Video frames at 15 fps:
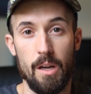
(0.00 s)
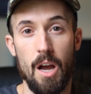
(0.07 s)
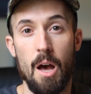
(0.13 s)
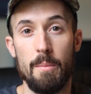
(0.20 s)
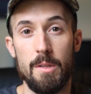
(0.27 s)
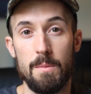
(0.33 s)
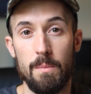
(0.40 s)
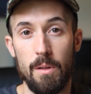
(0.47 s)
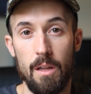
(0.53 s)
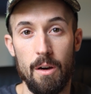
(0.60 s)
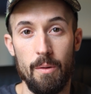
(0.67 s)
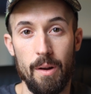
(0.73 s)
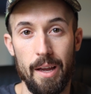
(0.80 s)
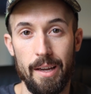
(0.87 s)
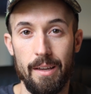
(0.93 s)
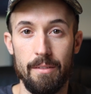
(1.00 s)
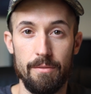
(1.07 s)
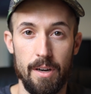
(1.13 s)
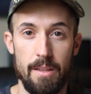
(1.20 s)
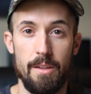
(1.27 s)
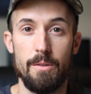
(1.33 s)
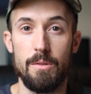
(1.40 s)
comments below and I can
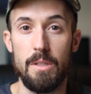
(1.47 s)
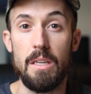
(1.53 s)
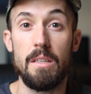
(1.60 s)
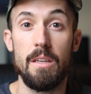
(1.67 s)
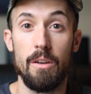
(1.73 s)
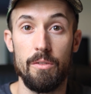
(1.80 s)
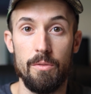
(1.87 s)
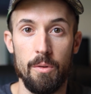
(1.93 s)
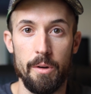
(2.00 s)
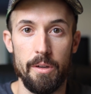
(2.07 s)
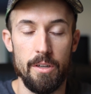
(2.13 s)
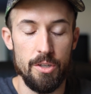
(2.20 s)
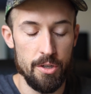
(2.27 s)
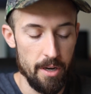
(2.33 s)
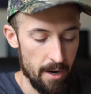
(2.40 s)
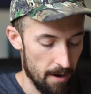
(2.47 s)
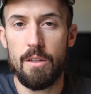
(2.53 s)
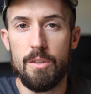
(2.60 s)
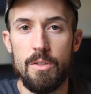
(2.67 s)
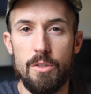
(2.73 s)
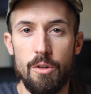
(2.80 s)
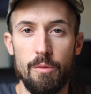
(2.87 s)
find those details for you to share.
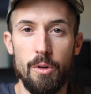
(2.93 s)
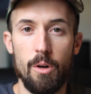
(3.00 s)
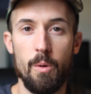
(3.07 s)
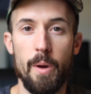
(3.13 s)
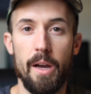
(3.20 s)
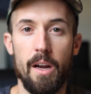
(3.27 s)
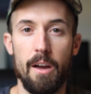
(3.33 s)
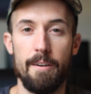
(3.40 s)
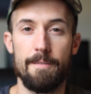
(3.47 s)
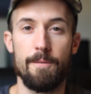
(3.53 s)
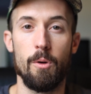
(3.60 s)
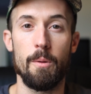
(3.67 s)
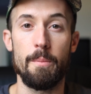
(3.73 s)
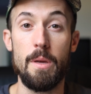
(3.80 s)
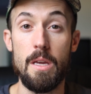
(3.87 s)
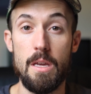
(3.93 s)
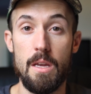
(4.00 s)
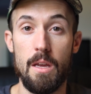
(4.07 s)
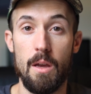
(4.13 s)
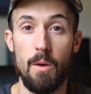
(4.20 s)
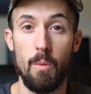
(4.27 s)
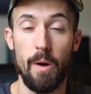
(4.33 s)
So real quick, for
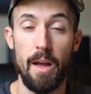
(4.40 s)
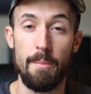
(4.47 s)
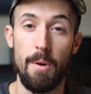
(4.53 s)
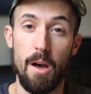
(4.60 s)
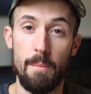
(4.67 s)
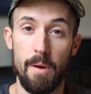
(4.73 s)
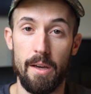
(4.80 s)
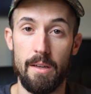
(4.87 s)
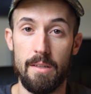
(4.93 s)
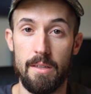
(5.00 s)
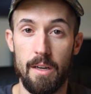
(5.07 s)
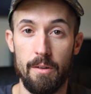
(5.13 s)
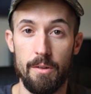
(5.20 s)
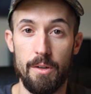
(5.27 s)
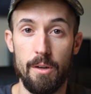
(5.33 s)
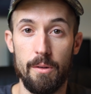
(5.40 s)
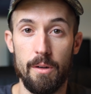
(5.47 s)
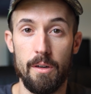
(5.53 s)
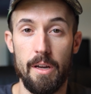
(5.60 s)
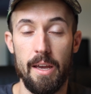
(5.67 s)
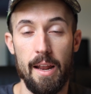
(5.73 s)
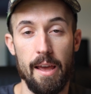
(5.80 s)
me, when I bought my Integra
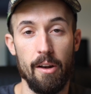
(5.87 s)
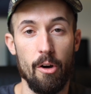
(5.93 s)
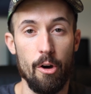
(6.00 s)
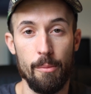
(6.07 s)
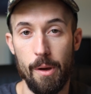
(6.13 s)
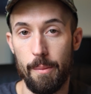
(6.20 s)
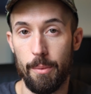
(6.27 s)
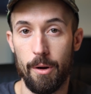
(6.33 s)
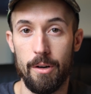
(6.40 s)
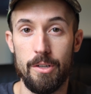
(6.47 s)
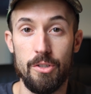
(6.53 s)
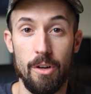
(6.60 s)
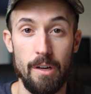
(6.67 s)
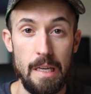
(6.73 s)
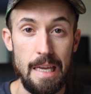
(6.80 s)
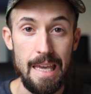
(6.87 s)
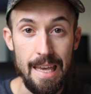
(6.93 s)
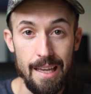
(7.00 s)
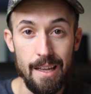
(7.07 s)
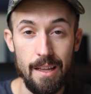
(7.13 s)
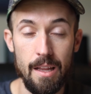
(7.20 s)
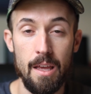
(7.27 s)
donor, it had all my parts already
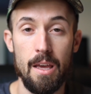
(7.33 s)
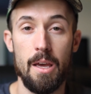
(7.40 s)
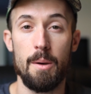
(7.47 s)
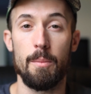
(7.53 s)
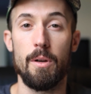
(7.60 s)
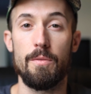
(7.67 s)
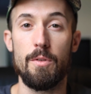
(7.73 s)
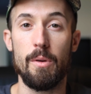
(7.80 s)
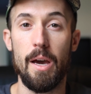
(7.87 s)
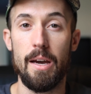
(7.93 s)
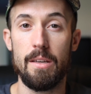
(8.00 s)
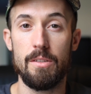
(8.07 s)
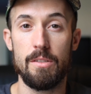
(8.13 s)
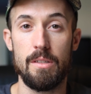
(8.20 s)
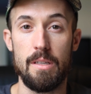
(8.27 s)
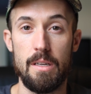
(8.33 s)
in it, but if you guys,